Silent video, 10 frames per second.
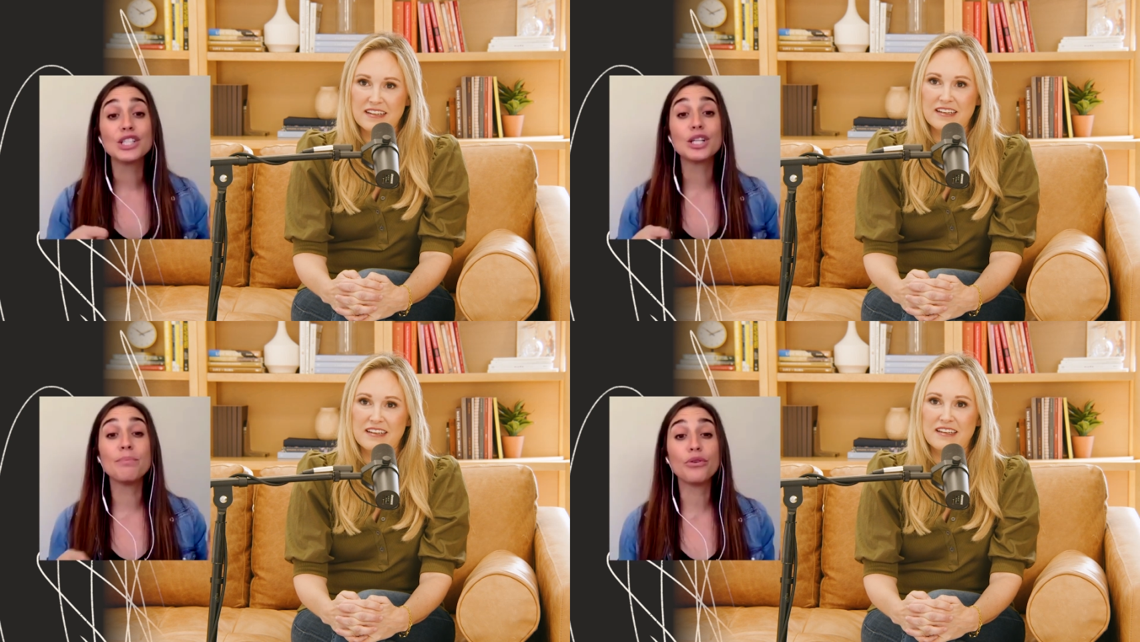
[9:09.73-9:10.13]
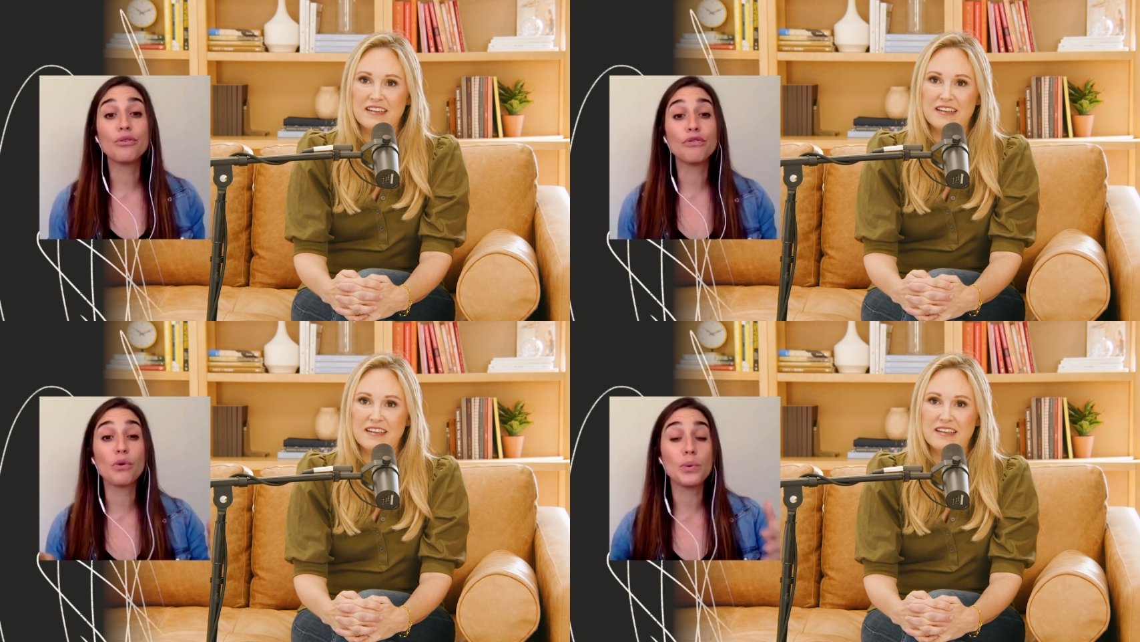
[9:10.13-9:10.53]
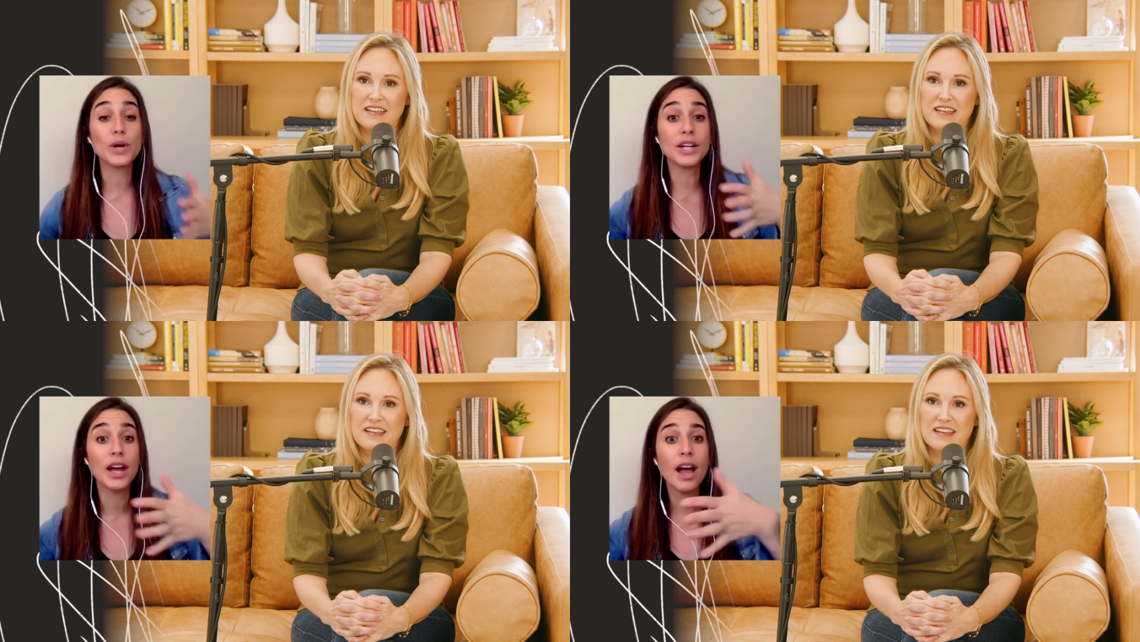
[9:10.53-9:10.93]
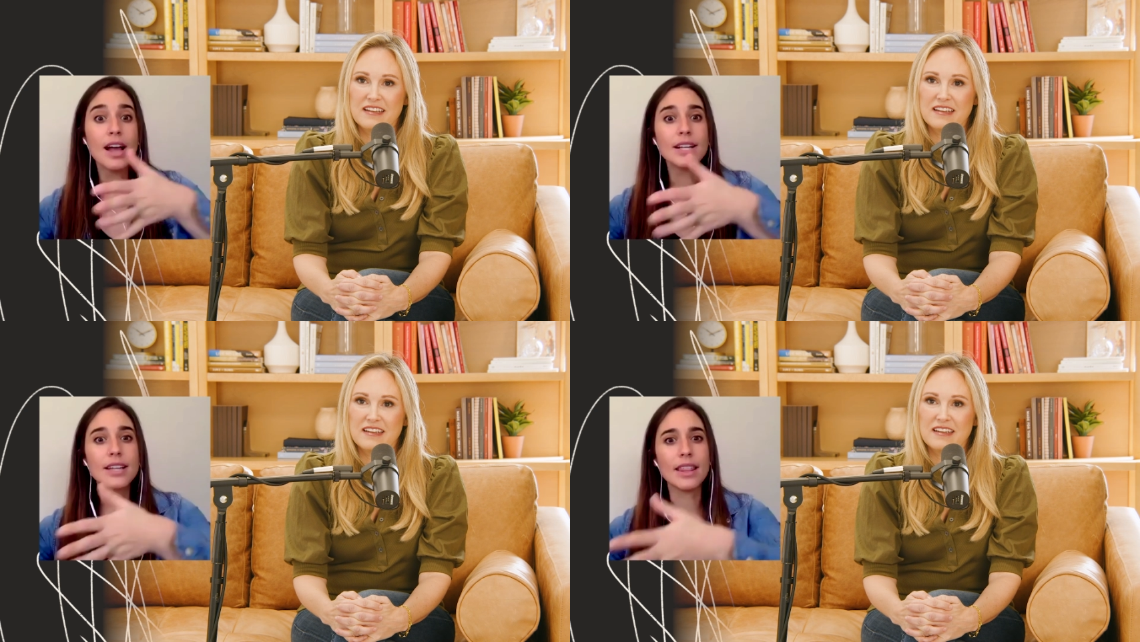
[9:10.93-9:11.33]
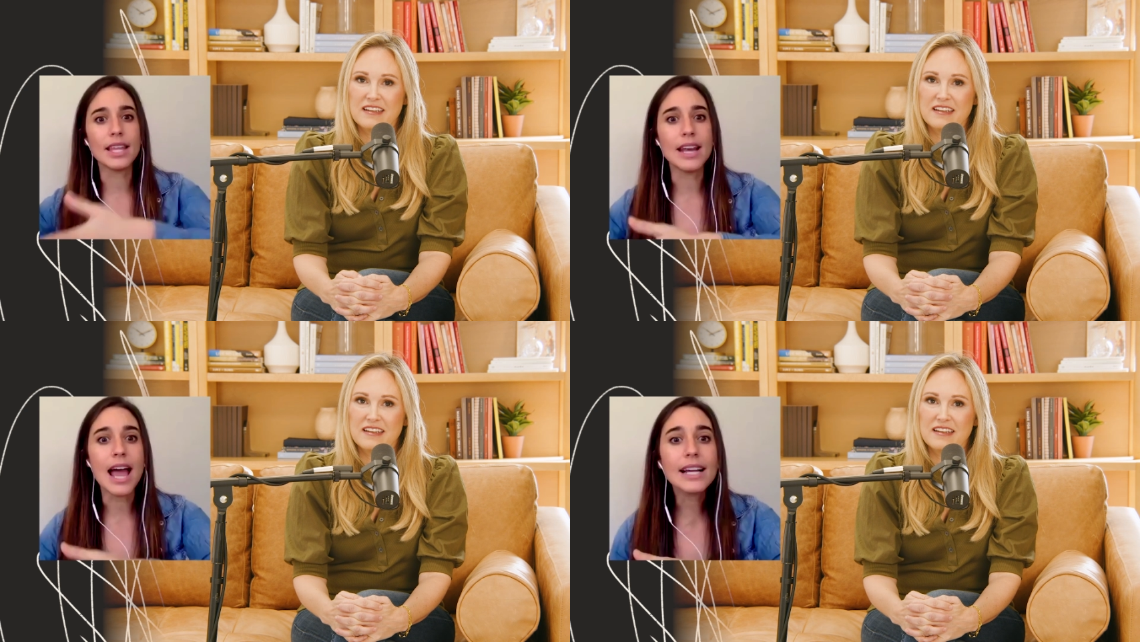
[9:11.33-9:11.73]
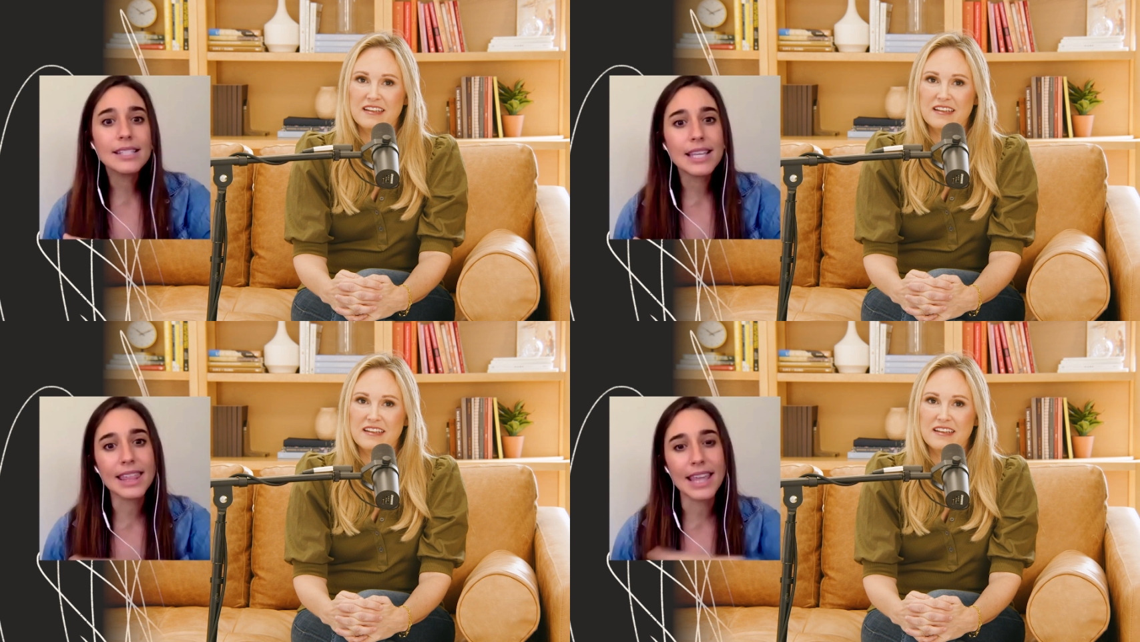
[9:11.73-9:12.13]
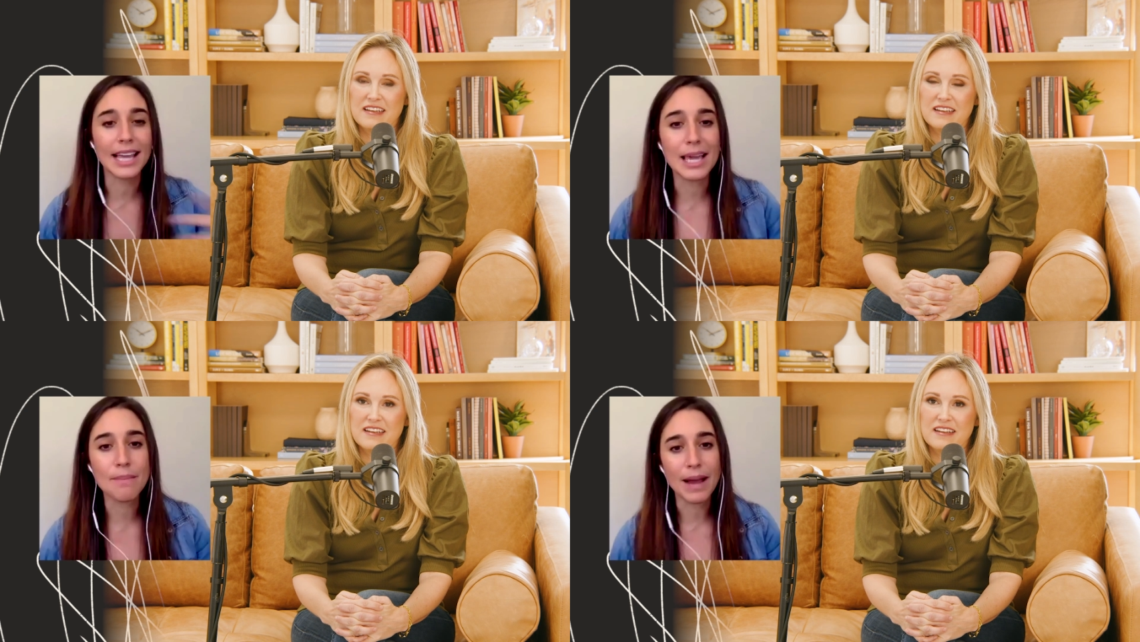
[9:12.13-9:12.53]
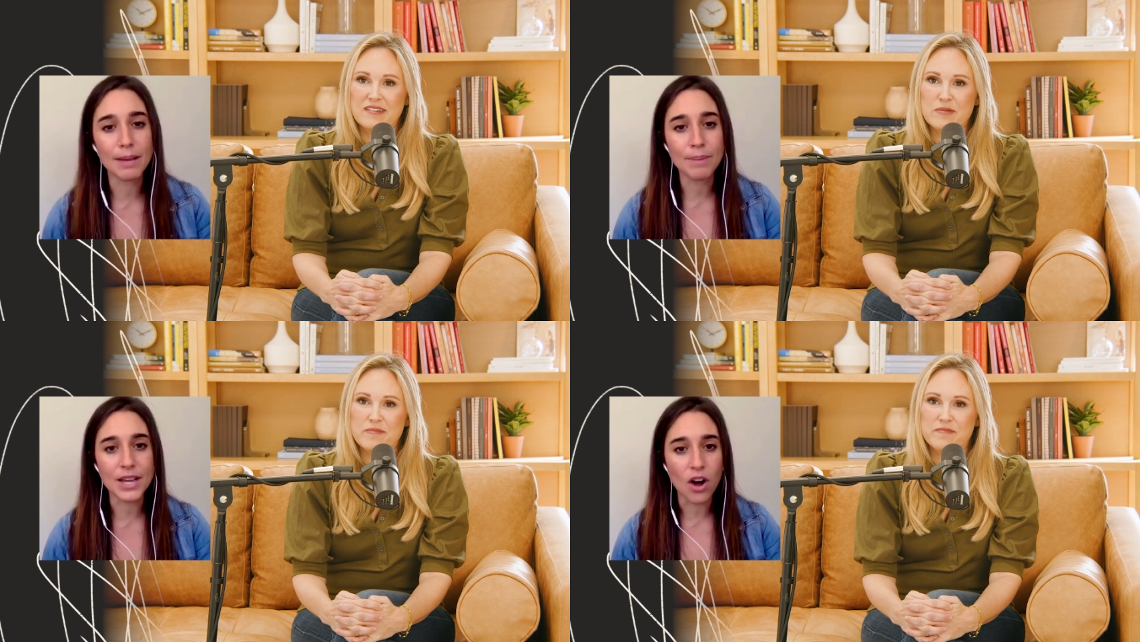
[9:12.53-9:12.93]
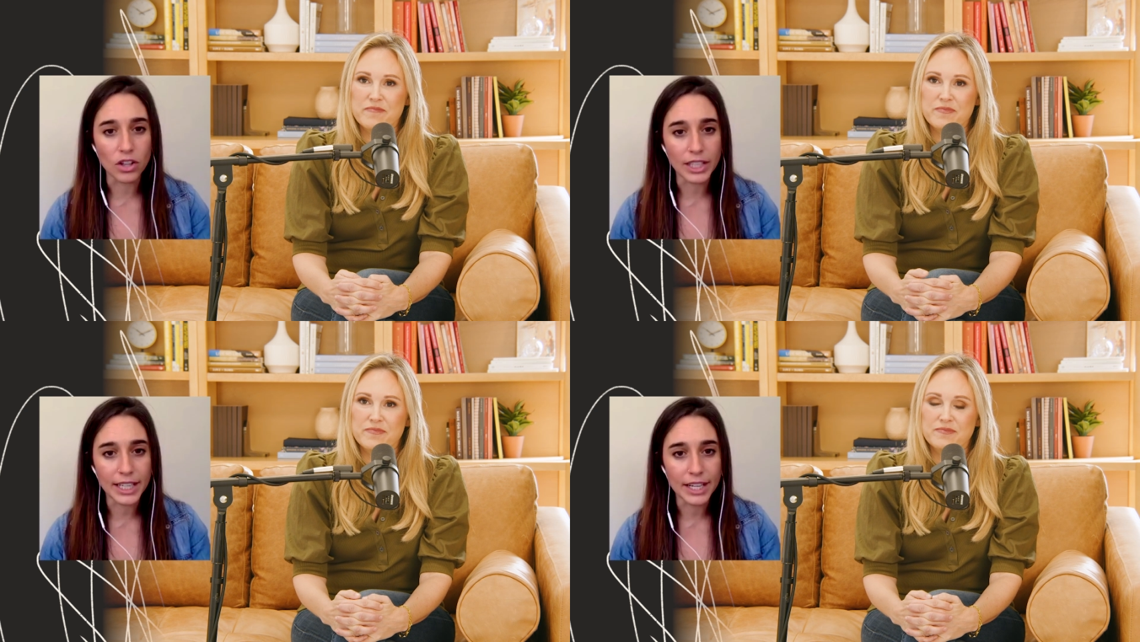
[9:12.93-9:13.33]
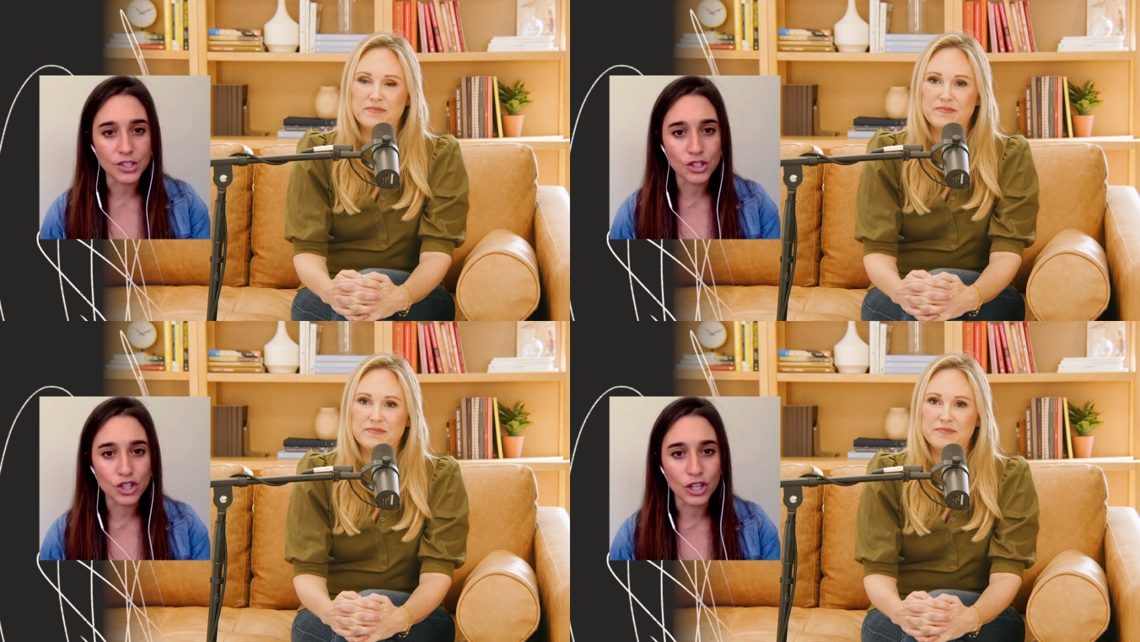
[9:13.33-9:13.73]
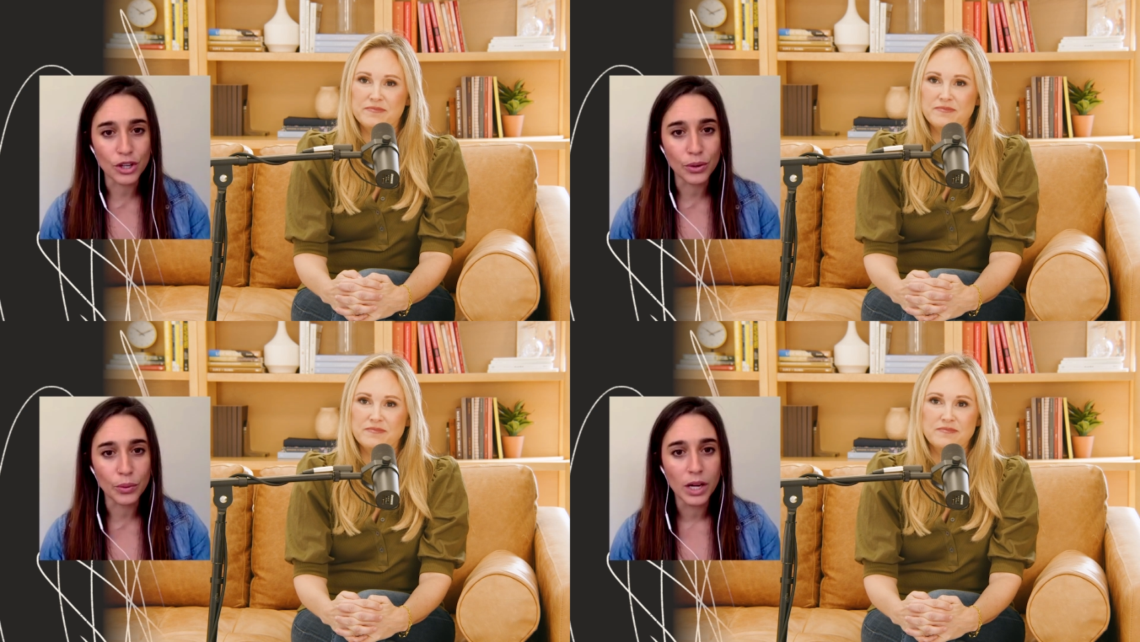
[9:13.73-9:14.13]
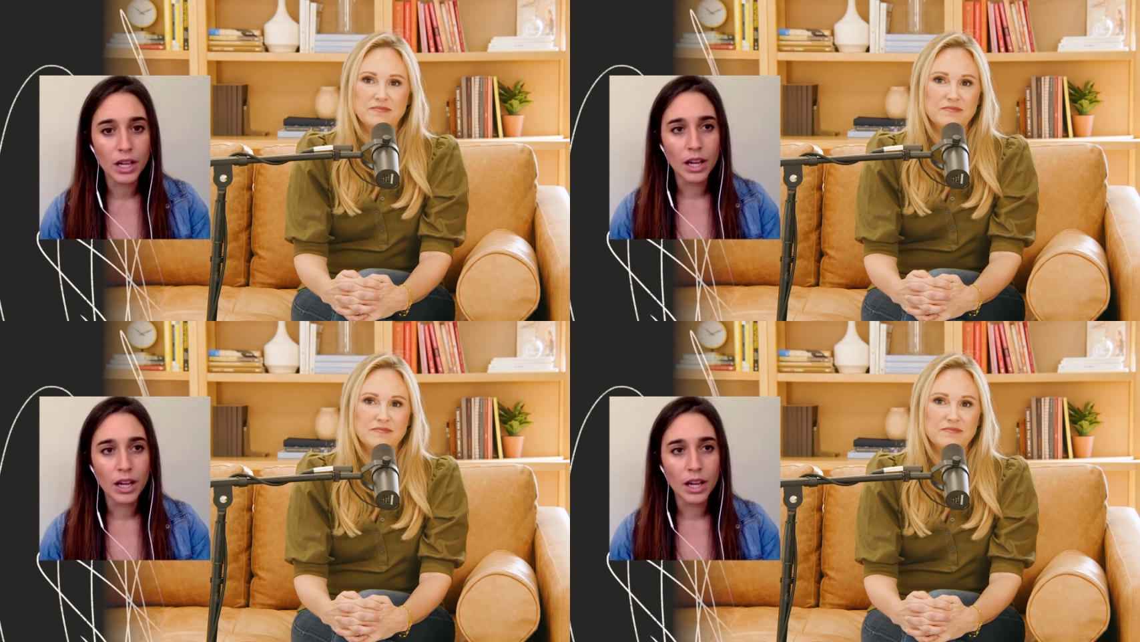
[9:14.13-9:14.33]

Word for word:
Speaker 1: to move forward to the next thing he might be calling us to,